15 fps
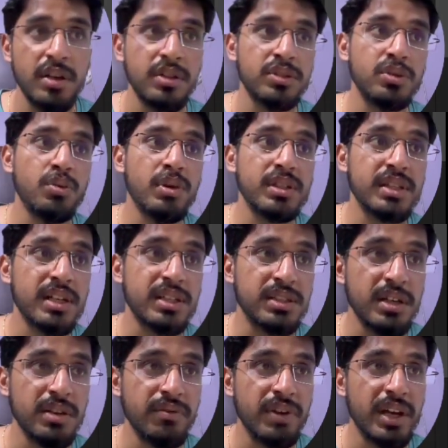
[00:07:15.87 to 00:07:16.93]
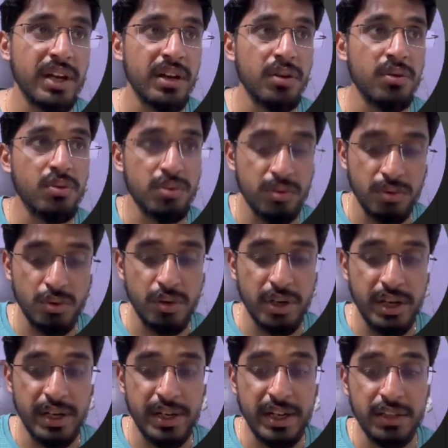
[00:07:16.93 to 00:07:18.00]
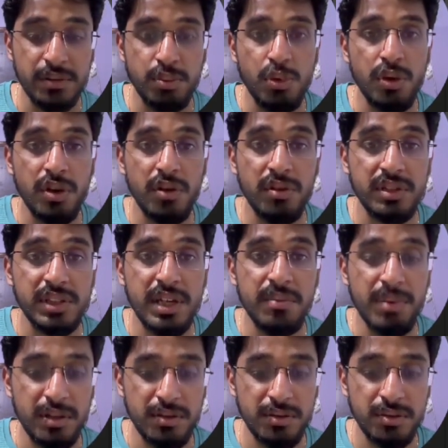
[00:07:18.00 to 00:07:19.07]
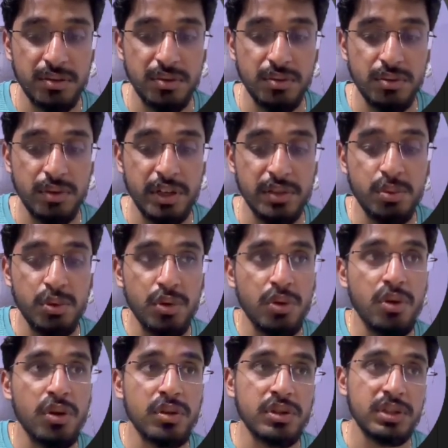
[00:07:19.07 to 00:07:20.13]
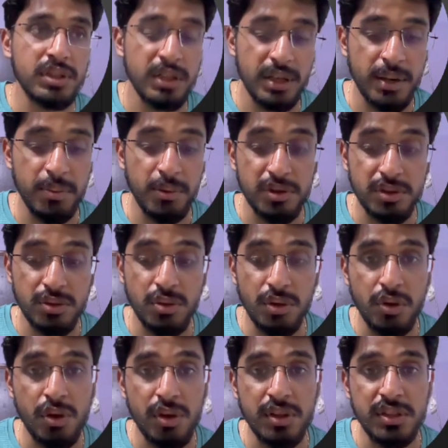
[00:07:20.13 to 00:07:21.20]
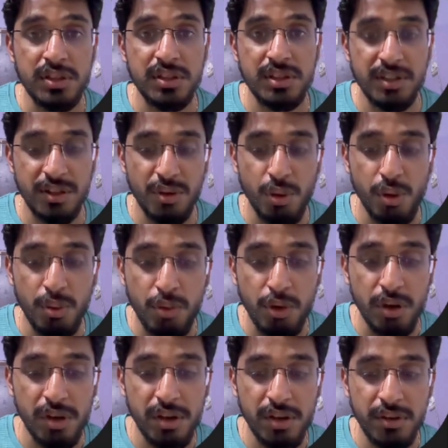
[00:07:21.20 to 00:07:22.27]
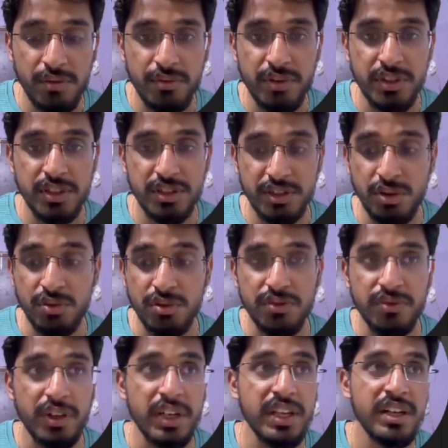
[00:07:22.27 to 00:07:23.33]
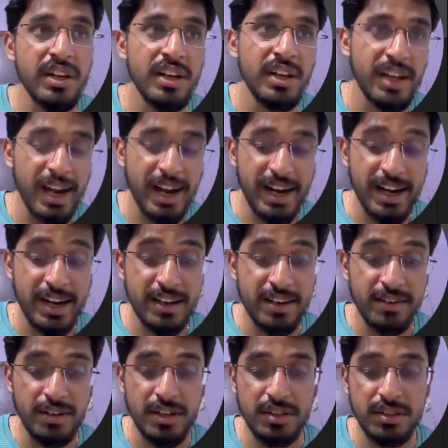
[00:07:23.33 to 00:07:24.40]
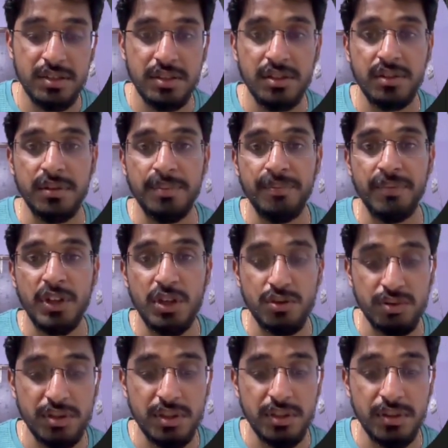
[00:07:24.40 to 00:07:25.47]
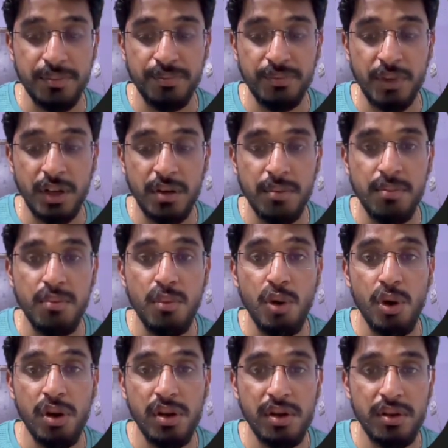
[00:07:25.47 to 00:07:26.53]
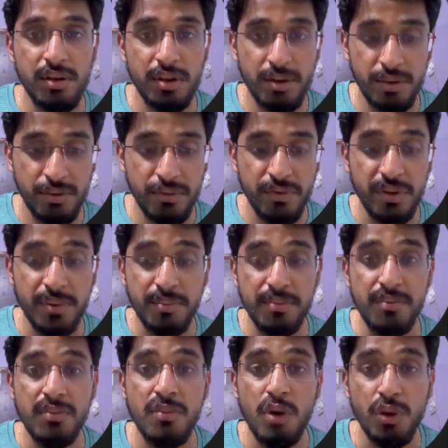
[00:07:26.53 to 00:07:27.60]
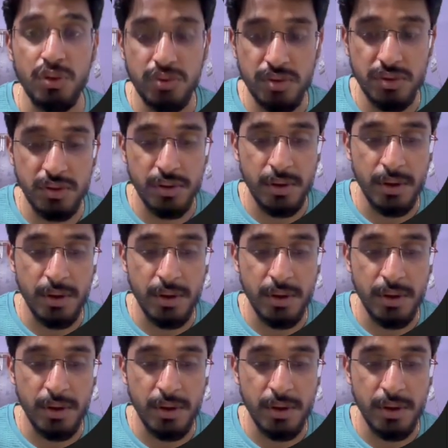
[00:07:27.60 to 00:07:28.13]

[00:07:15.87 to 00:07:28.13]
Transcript: So once that's done, we can now go ahead and export our schema. So export const, I'm just going to call this role model, which sounds funny, and let's use the model from Mongoose.